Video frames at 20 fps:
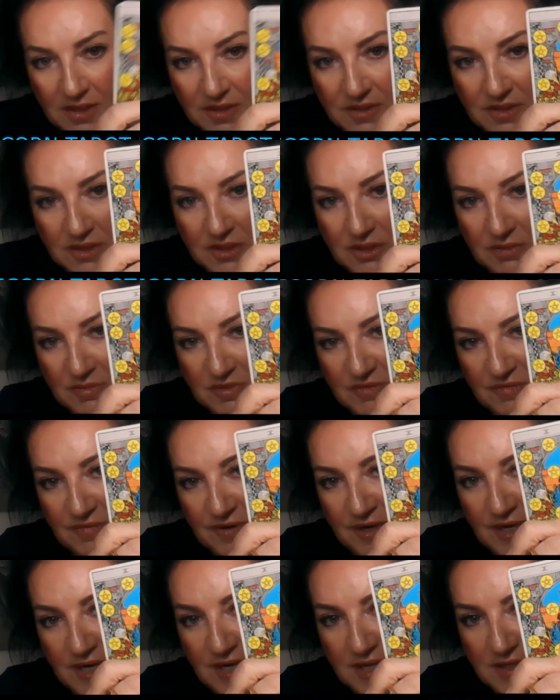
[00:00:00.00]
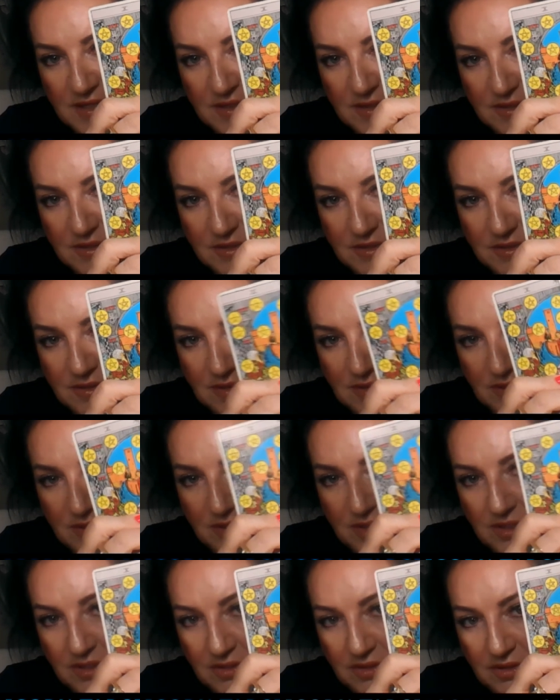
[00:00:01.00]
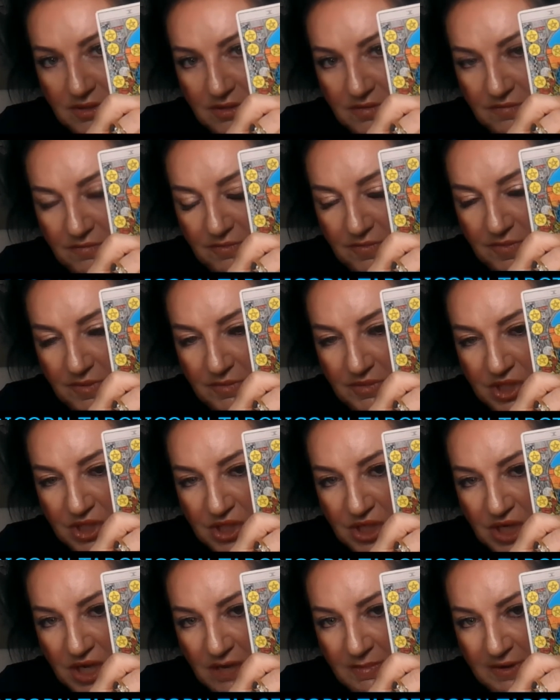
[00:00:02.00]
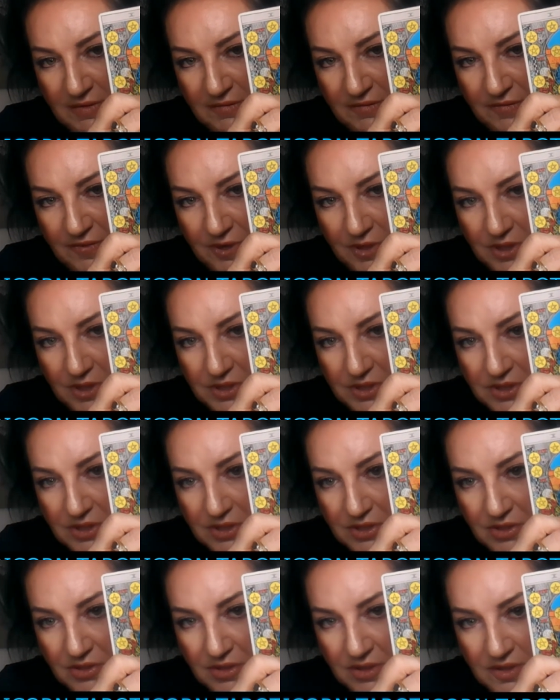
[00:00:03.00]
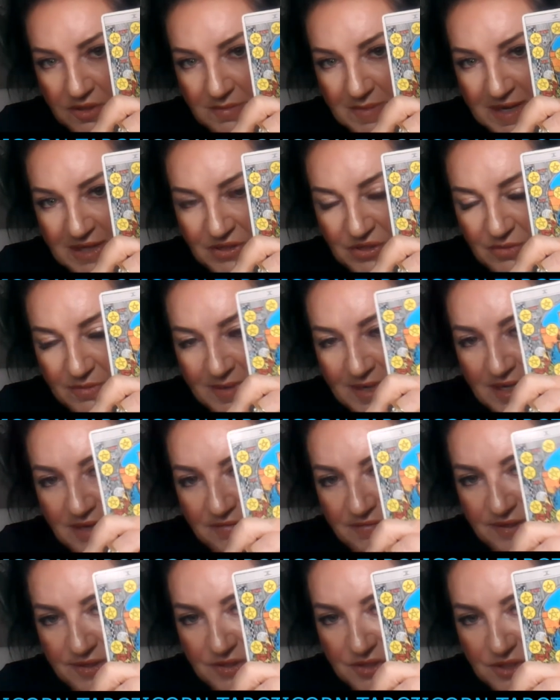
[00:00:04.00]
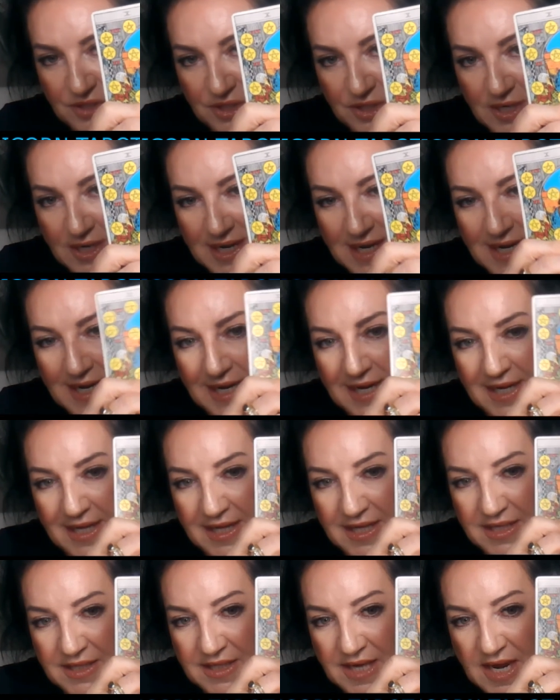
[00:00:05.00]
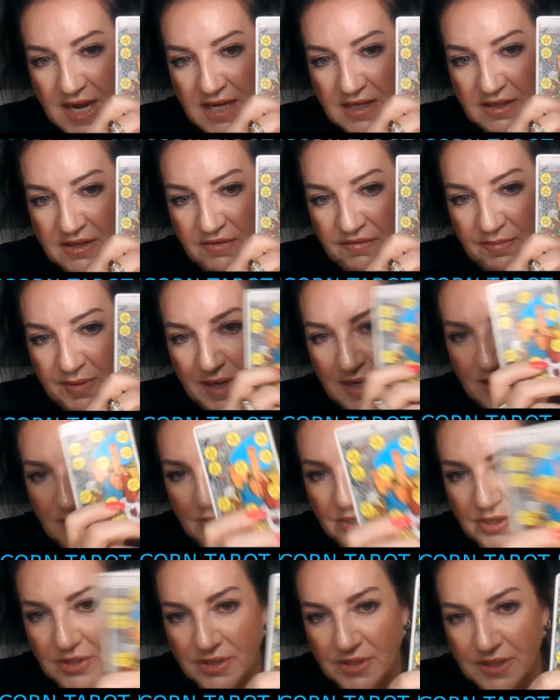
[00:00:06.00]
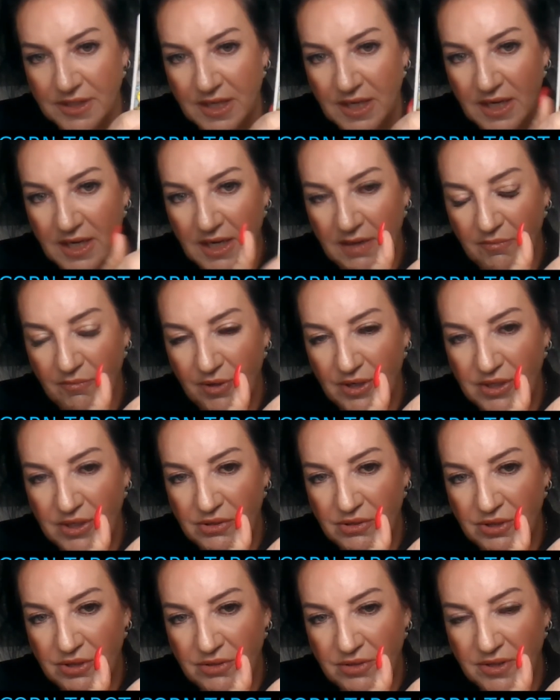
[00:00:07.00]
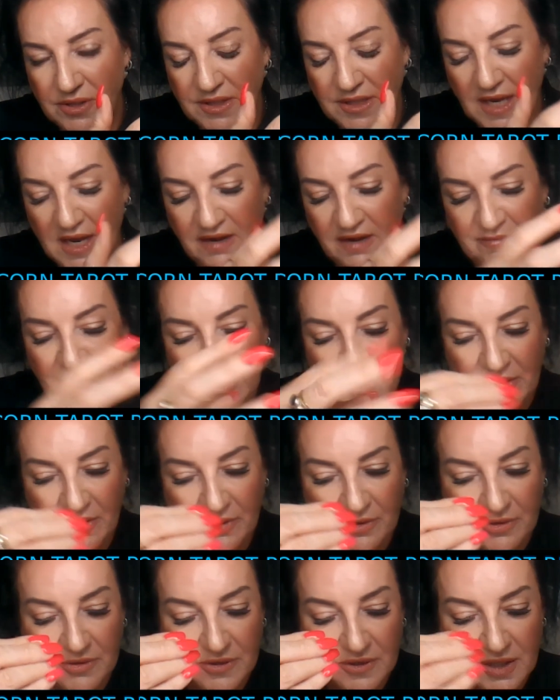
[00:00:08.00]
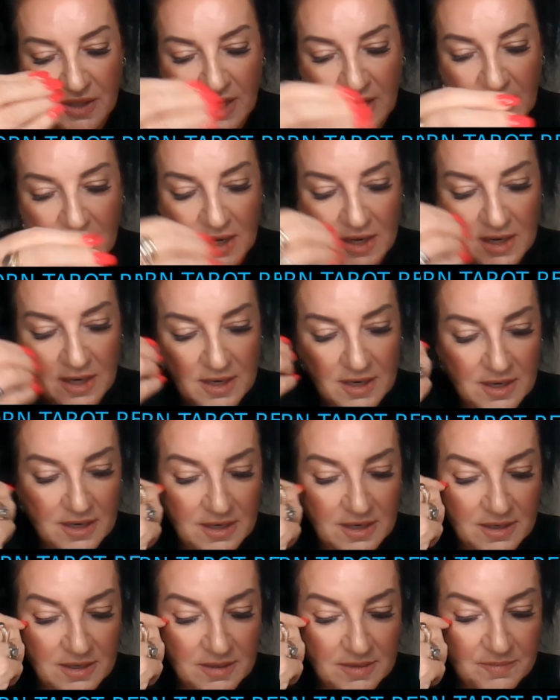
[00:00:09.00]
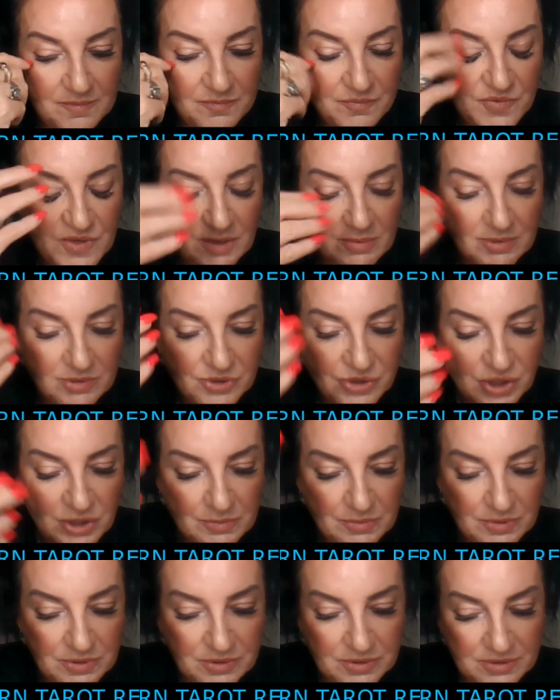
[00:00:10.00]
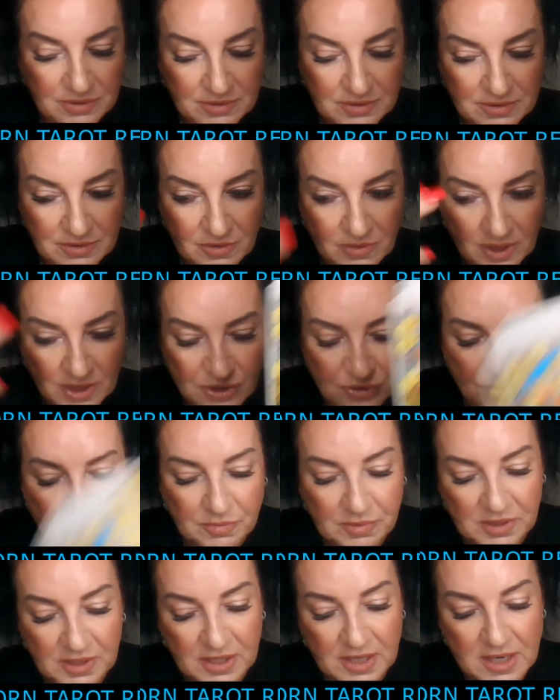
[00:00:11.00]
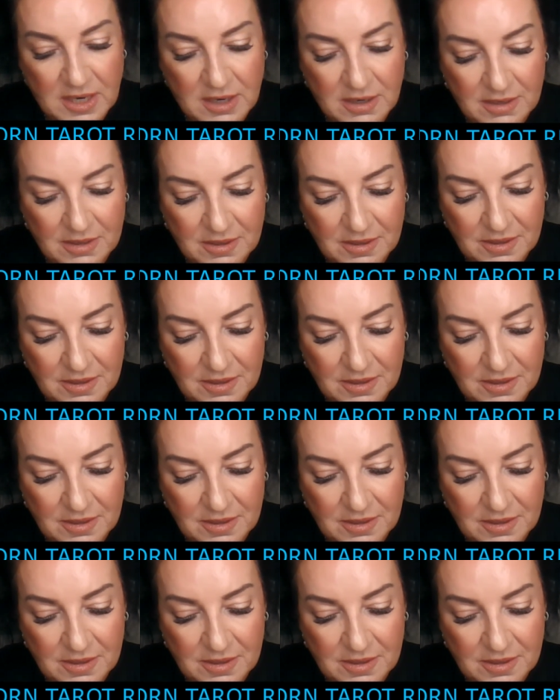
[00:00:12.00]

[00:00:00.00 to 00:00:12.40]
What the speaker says: This is in terms of finances. The Magician came out first. You're this Master Manifester. This Ace of Pentacles brings you to this Ten of Pentacles, like, double, triple, quadrupling